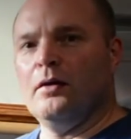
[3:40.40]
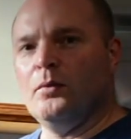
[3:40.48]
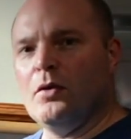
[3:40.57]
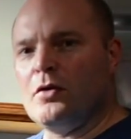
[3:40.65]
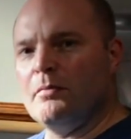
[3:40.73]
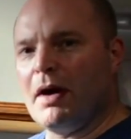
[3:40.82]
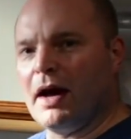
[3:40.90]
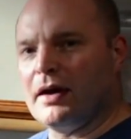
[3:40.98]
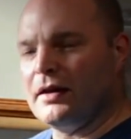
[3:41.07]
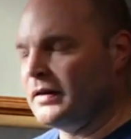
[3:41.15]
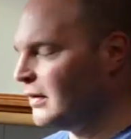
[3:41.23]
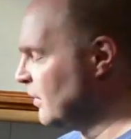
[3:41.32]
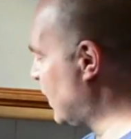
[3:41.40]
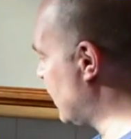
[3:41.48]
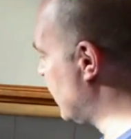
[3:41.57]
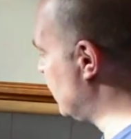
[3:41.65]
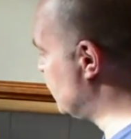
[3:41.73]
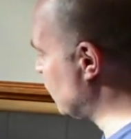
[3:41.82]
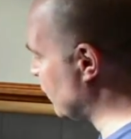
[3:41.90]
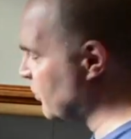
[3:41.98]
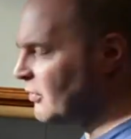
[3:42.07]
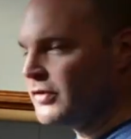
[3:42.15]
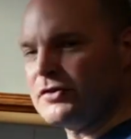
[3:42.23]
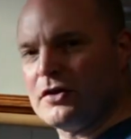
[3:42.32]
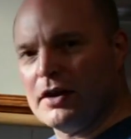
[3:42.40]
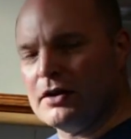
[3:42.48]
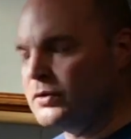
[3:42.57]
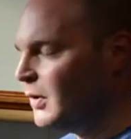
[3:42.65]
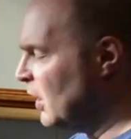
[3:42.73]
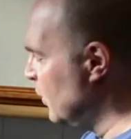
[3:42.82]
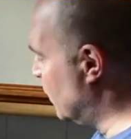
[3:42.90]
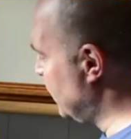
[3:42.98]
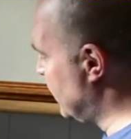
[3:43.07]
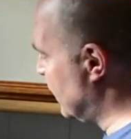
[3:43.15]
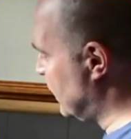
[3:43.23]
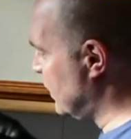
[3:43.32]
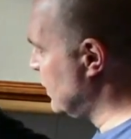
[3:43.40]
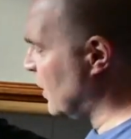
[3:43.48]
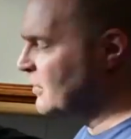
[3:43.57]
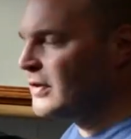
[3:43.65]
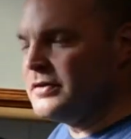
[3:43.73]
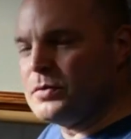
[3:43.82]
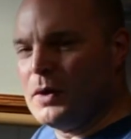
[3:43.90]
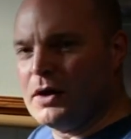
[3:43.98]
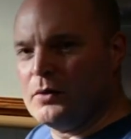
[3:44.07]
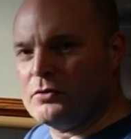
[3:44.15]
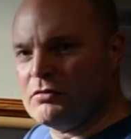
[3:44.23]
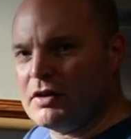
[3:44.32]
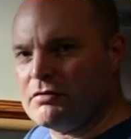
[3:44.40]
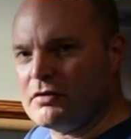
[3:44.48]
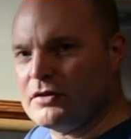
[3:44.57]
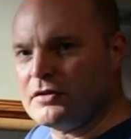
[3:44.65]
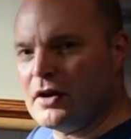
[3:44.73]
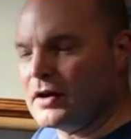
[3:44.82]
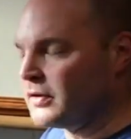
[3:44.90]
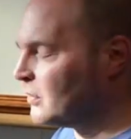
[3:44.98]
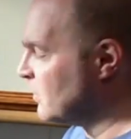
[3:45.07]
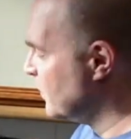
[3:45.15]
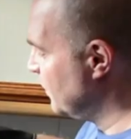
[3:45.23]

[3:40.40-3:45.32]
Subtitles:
Welcome back. Okay, it's run through the cycle. One thing I did notice while it was running through the cycle